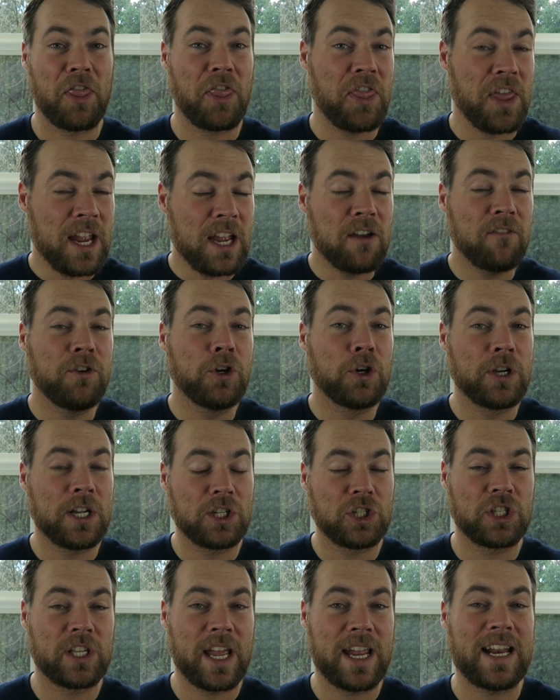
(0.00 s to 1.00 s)
Think of your
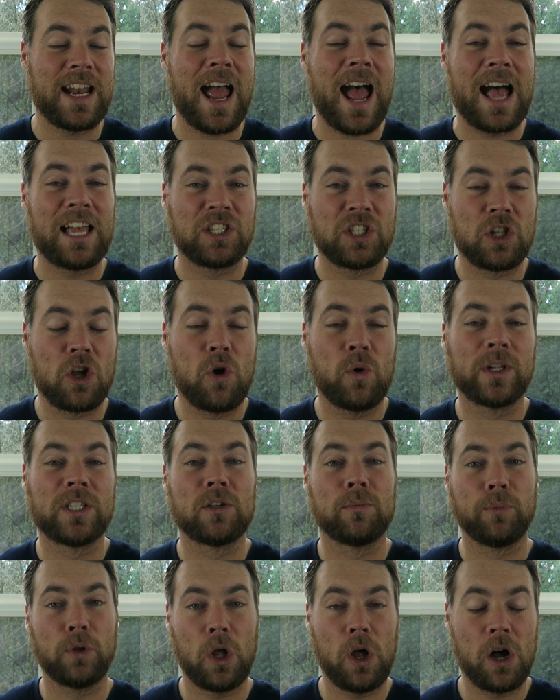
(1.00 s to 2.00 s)
niche site as though it's
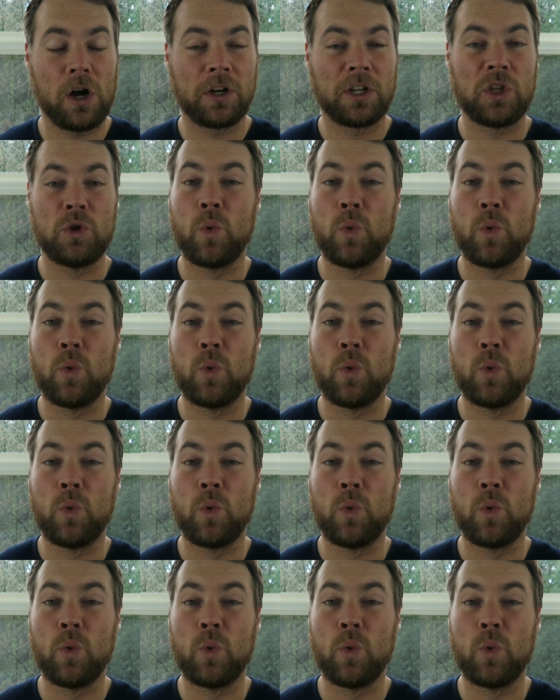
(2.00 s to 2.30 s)
a blog.